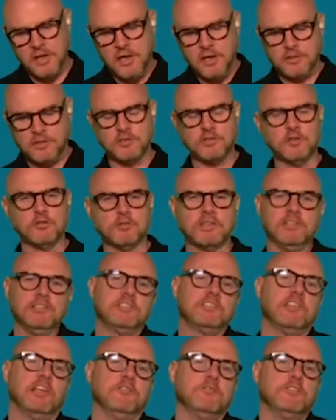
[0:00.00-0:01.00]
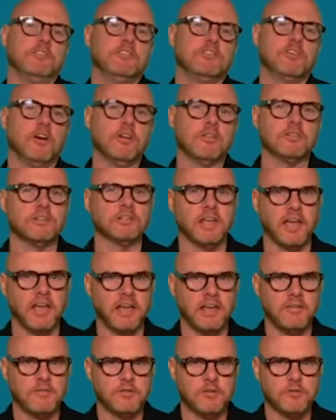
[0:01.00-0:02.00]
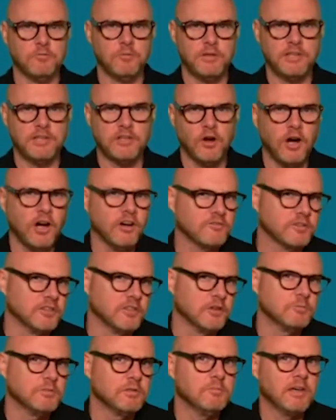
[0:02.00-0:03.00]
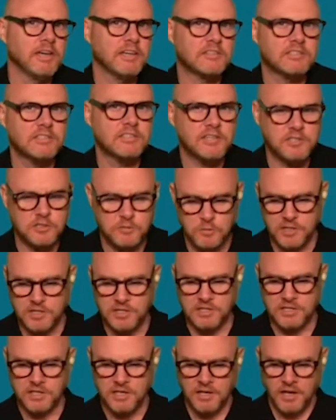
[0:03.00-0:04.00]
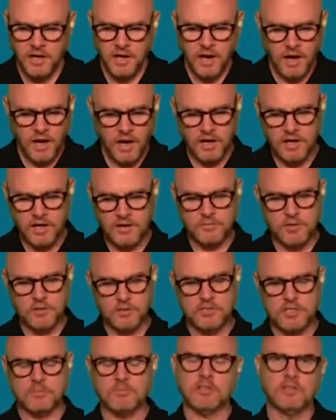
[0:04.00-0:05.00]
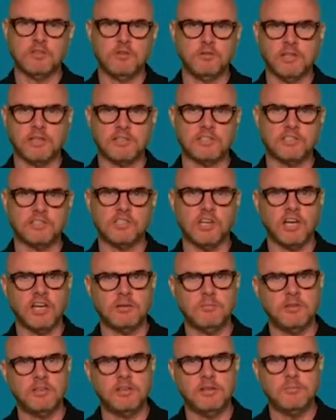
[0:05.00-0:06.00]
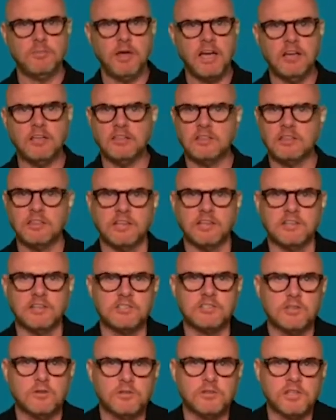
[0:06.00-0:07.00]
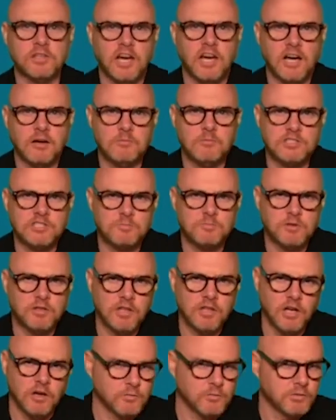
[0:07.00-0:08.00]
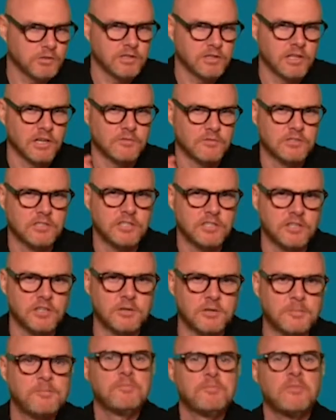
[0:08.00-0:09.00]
The Duke and Stephanie Carlin have the week off, and they'll be back next week. If there's something you'd like to chime in about, let us know in the comments below. We'd love to hear.